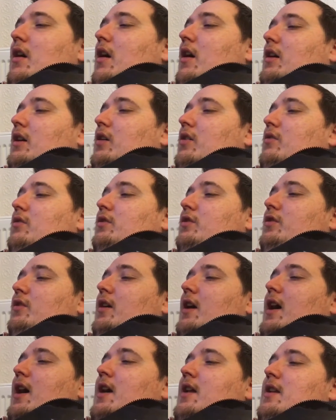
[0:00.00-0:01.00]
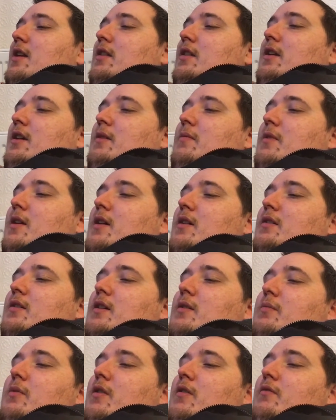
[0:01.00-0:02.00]
I can't do anything about
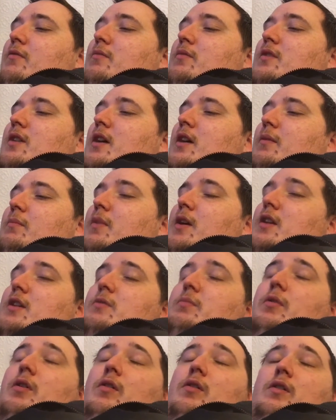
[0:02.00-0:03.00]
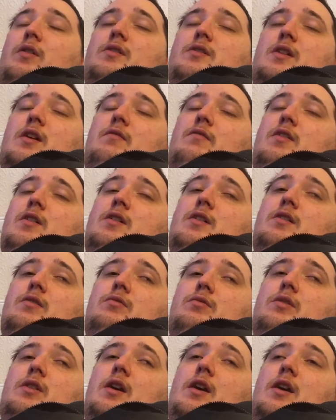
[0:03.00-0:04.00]
it apart from take beta blockers every
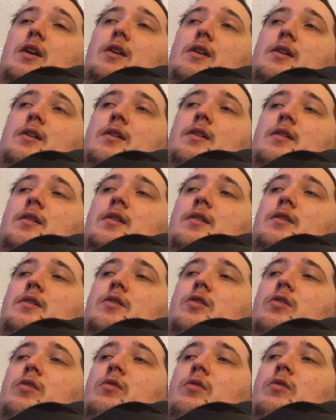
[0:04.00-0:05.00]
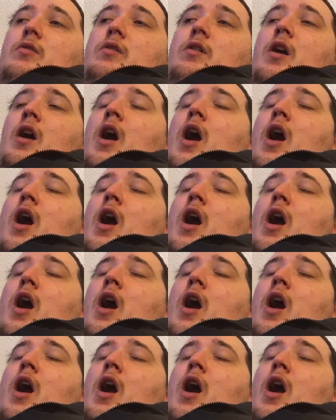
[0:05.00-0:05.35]
single day to